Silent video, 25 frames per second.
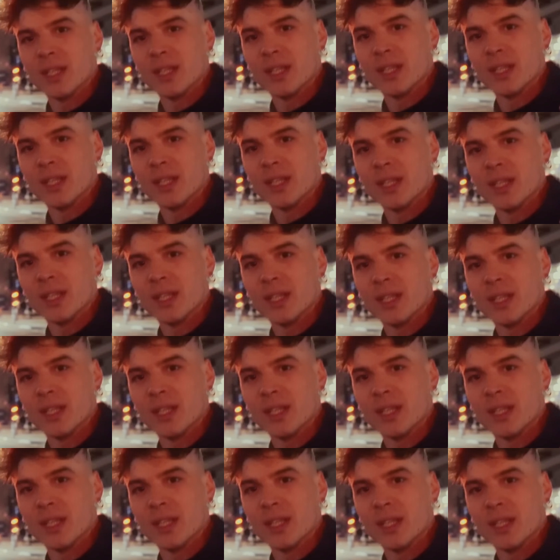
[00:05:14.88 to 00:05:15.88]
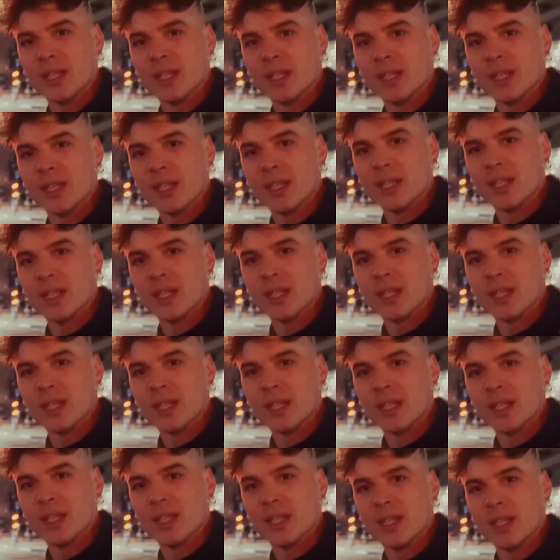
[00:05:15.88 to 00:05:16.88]

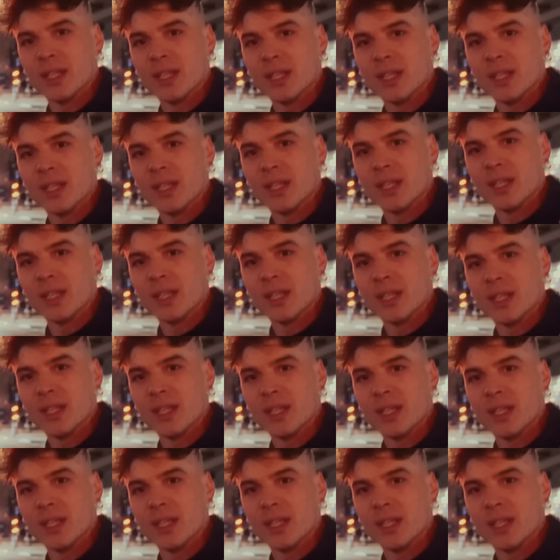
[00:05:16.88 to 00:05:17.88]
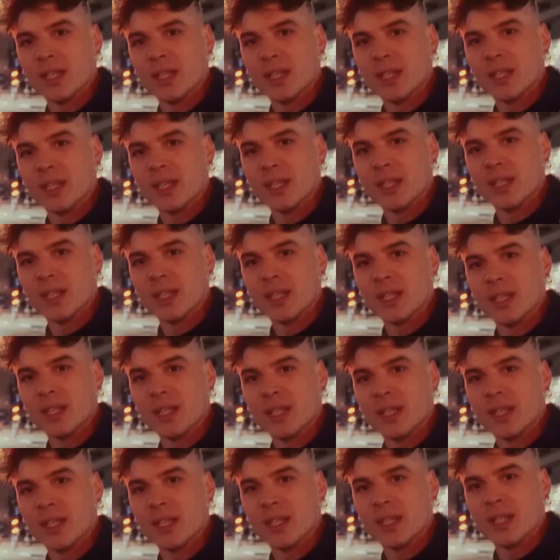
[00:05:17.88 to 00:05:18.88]

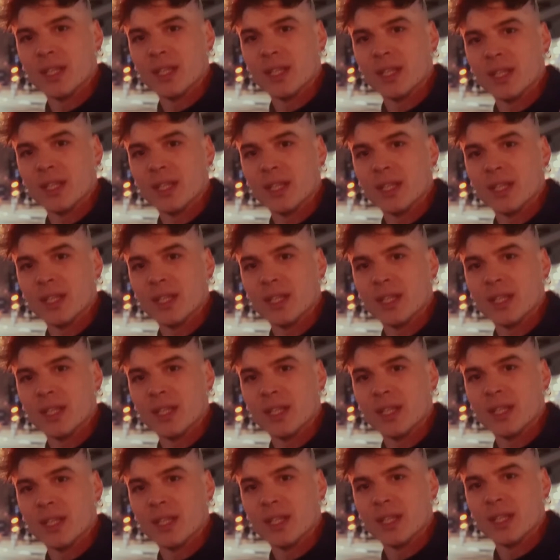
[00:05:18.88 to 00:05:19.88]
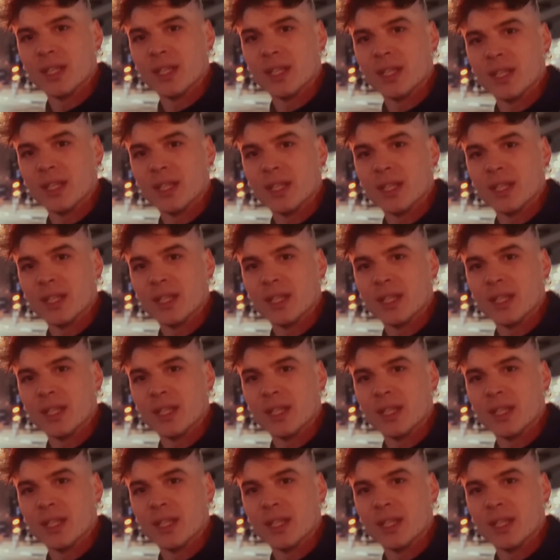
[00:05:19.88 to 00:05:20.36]
[no speech]